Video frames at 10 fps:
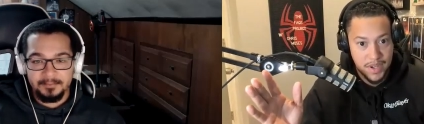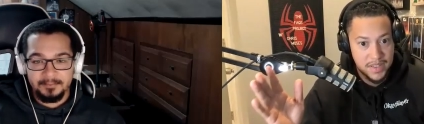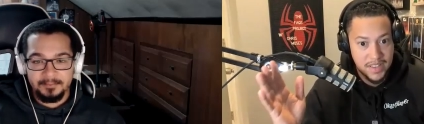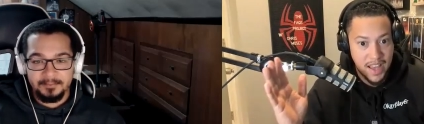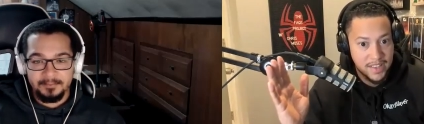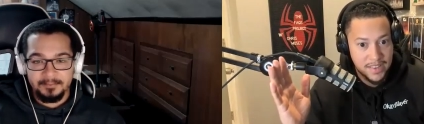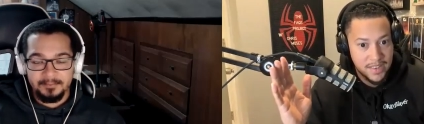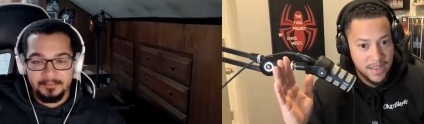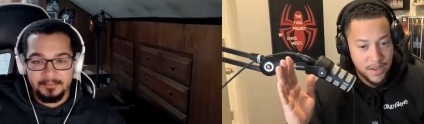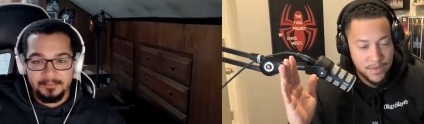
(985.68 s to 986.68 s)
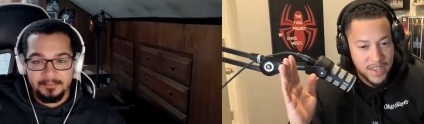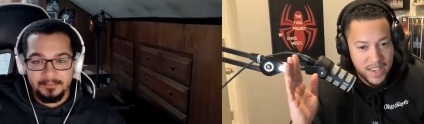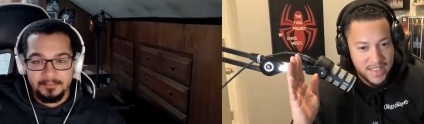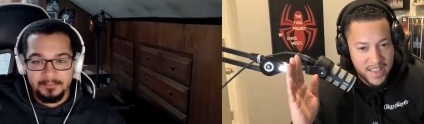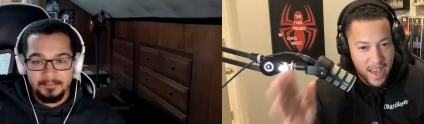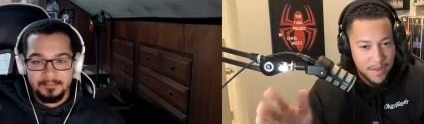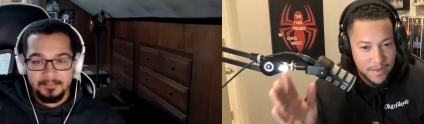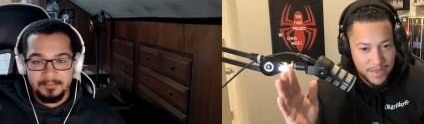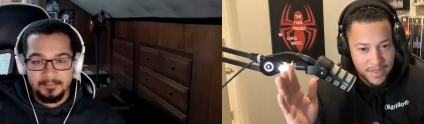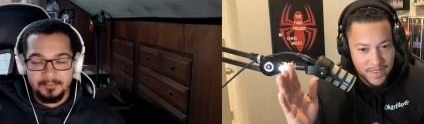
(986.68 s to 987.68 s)
Speaker 1: But like, the, is that
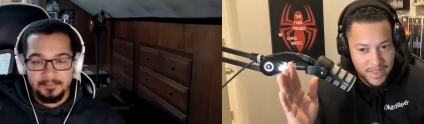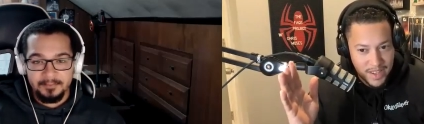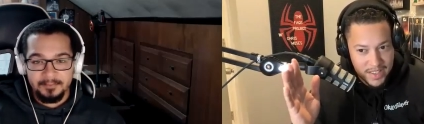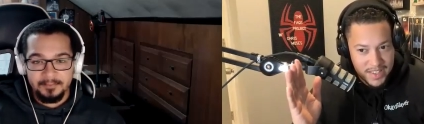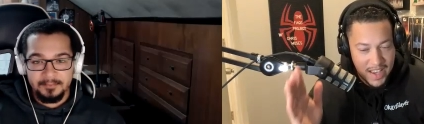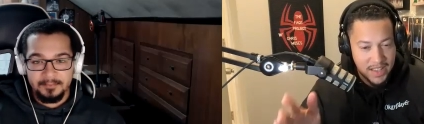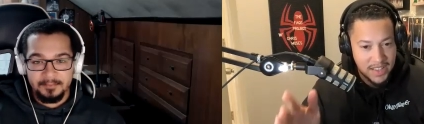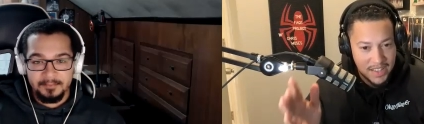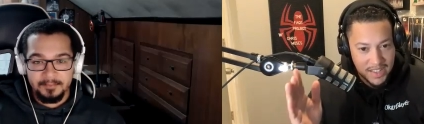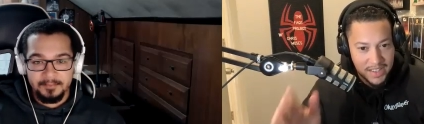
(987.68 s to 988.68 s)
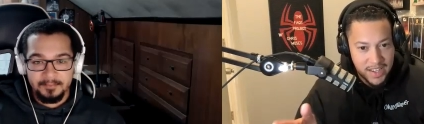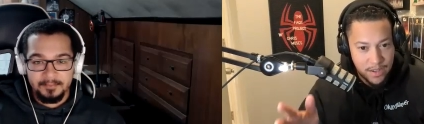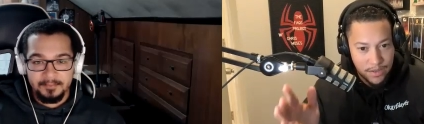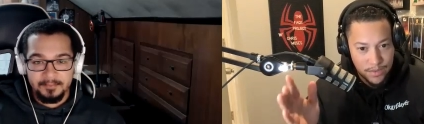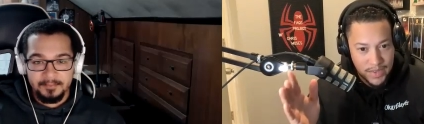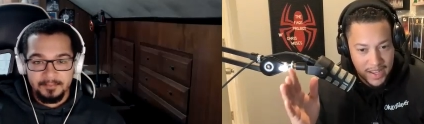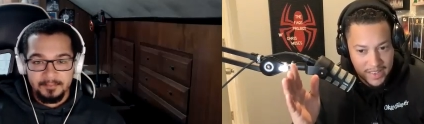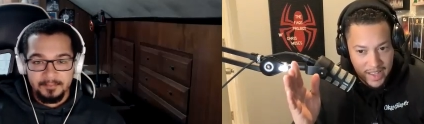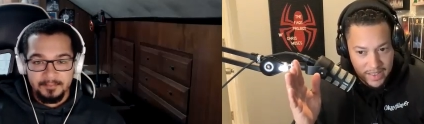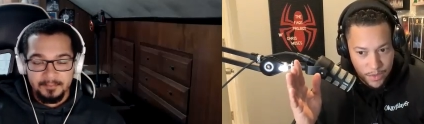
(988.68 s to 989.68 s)
intently the deal?
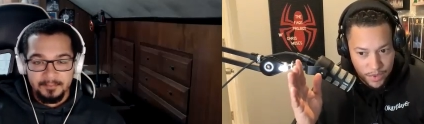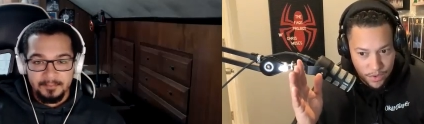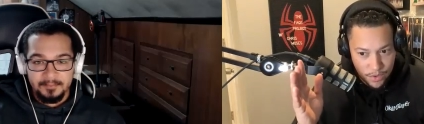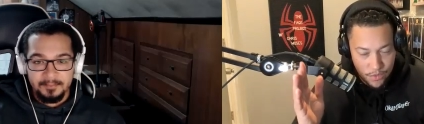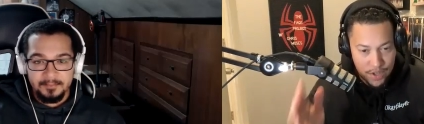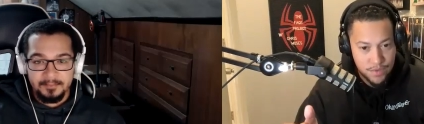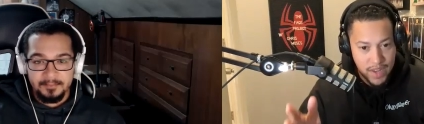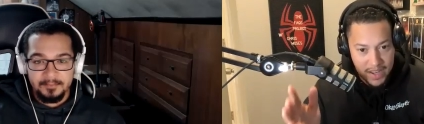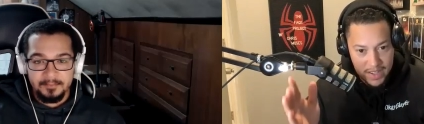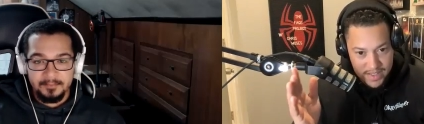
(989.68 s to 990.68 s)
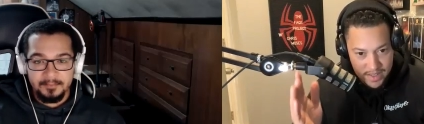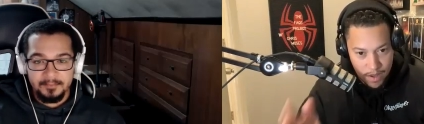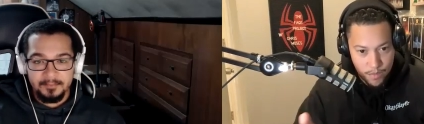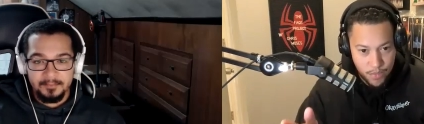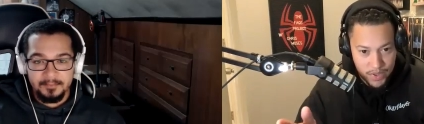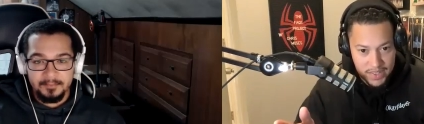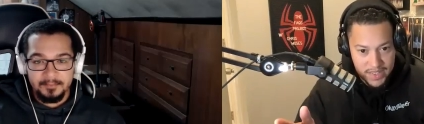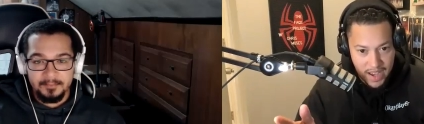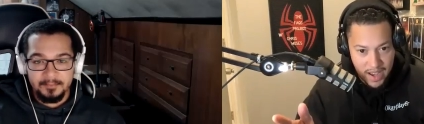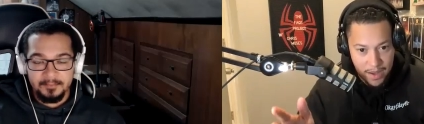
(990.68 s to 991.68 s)
Like that they were going to reunite at some point in
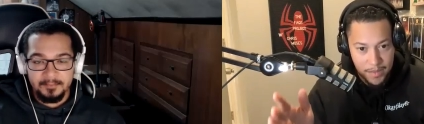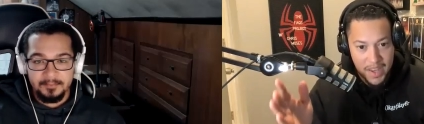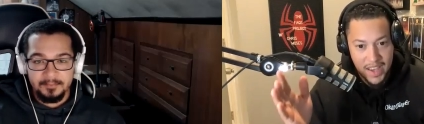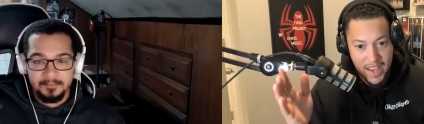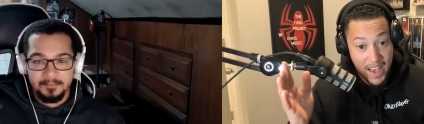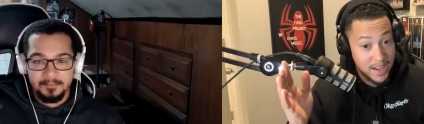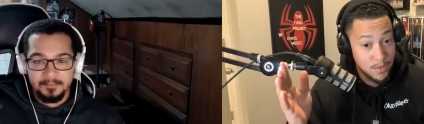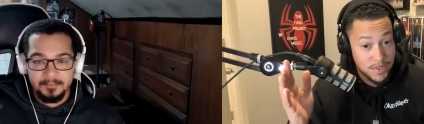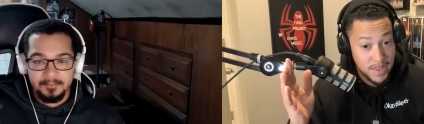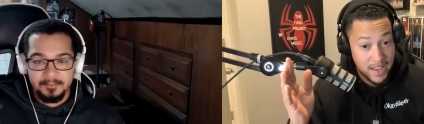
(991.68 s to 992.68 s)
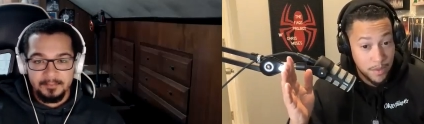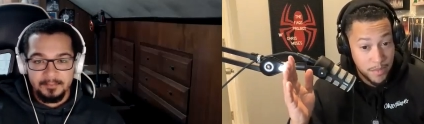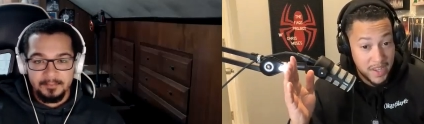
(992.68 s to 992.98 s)
time, and it was like a